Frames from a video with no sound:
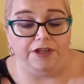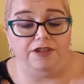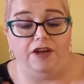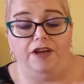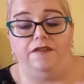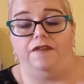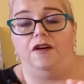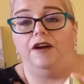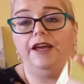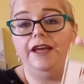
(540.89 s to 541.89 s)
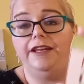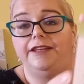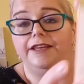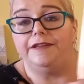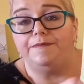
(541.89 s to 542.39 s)
excited for. It
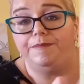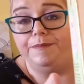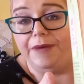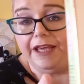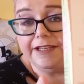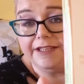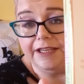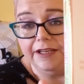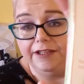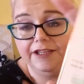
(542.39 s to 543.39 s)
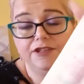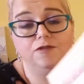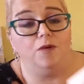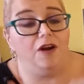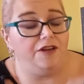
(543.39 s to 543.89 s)
is Pixie. This is
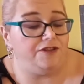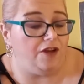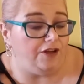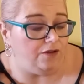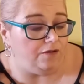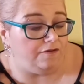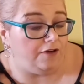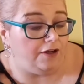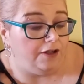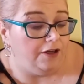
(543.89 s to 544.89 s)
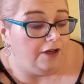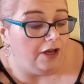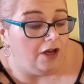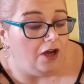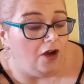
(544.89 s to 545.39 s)
what I signed up for.
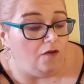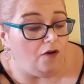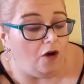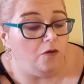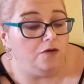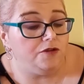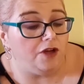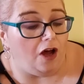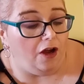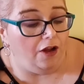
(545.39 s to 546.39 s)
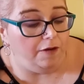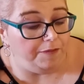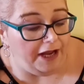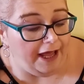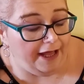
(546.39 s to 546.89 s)
Rose Oil
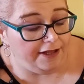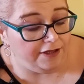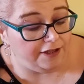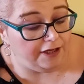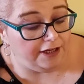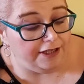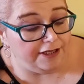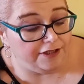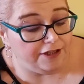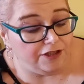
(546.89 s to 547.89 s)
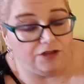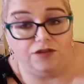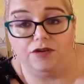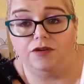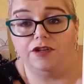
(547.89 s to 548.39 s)
Blend, and this is
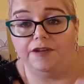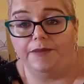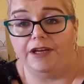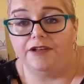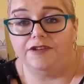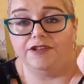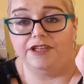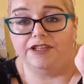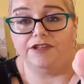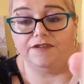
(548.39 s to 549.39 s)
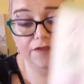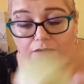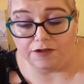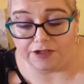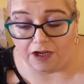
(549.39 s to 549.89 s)
30 ml, so this is
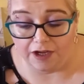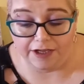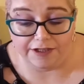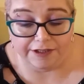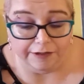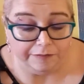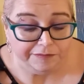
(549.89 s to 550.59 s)
full size.